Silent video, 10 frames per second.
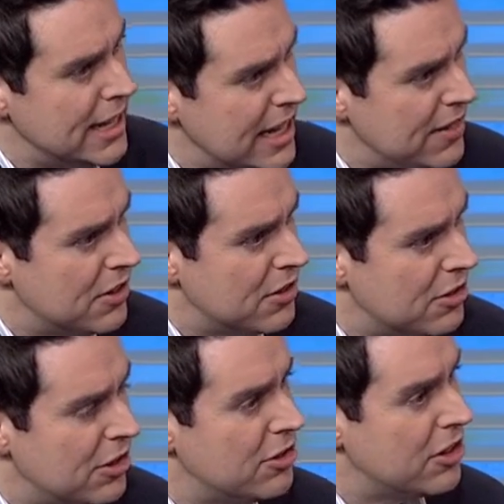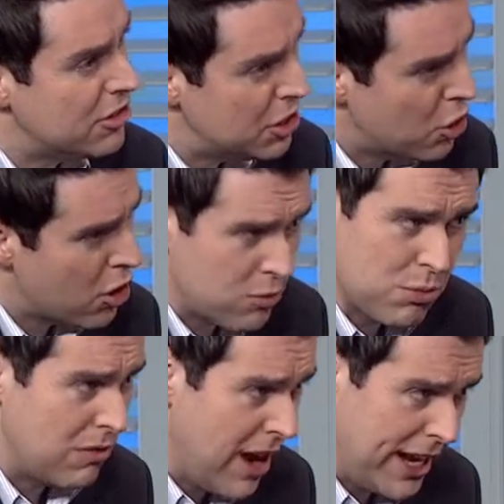They need this assistance, and you're
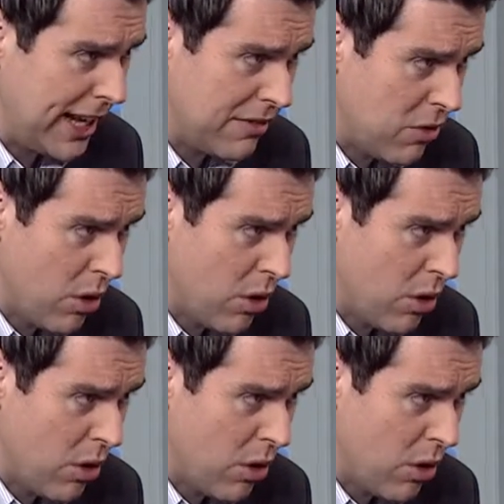providing it